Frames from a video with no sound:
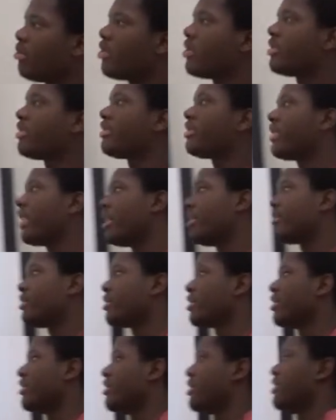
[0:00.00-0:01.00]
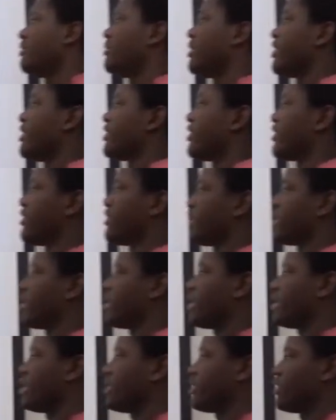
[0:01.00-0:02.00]
One of the more safe security
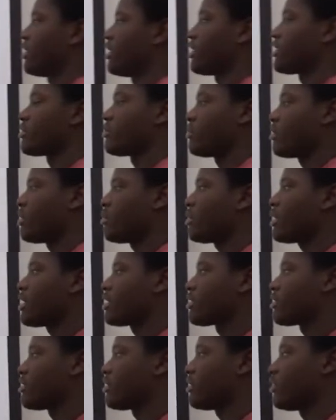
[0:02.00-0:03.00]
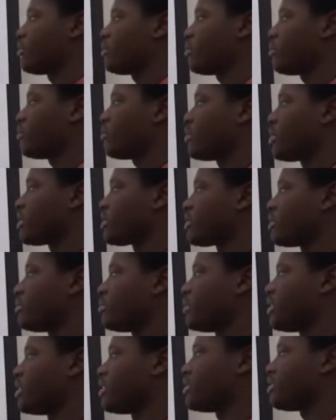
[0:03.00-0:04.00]
measures. It's a one-way security
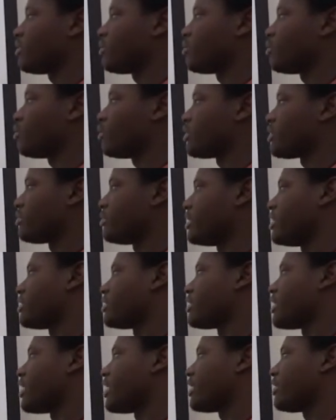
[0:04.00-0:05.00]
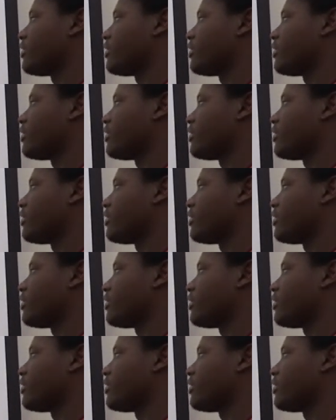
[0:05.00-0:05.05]
measure, which